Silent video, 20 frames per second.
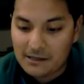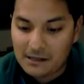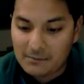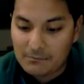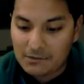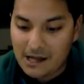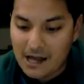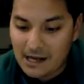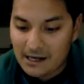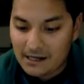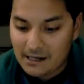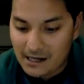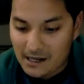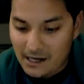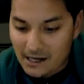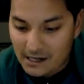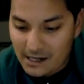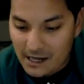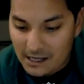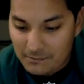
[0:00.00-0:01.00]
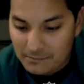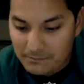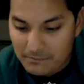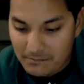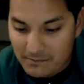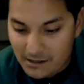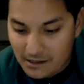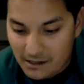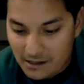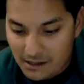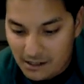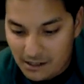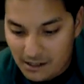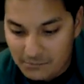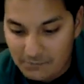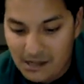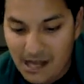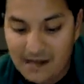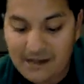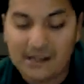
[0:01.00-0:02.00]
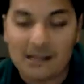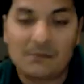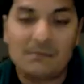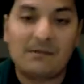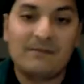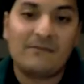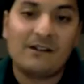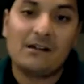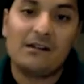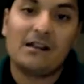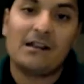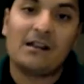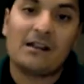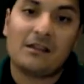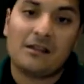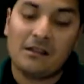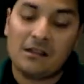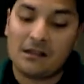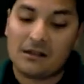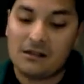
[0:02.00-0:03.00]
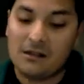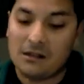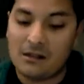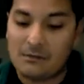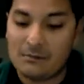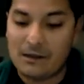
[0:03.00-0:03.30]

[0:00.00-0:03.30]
and his blocking has been very consistent.